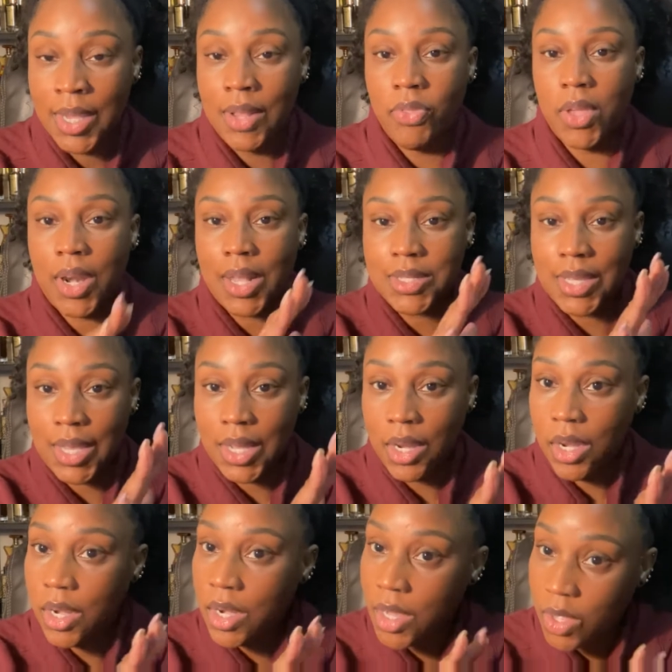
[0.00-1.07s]
Then I take a
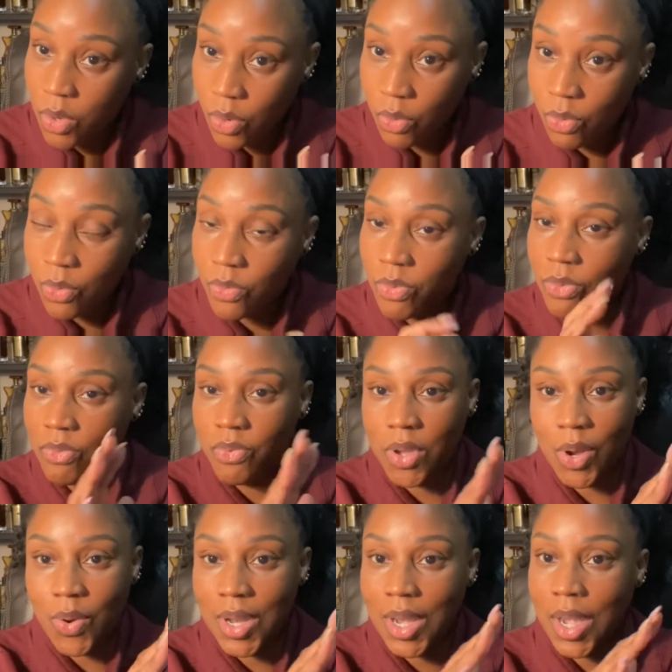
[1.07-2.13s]
little,
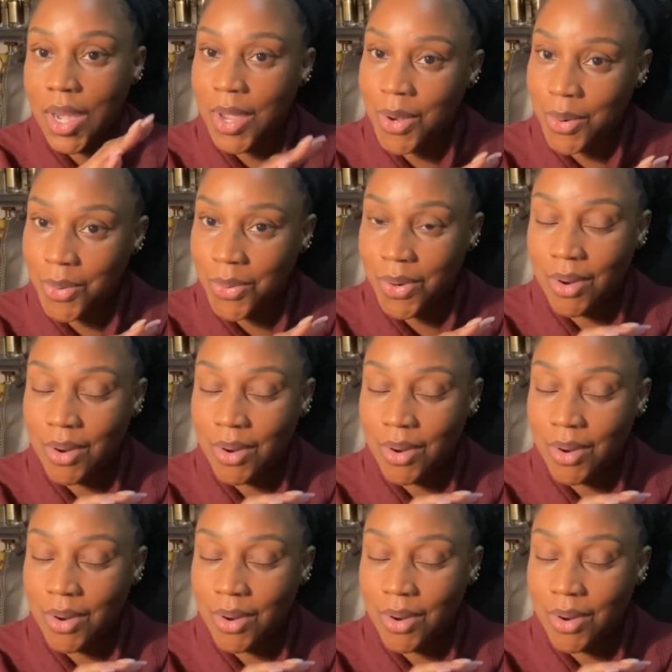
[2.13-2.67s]
very little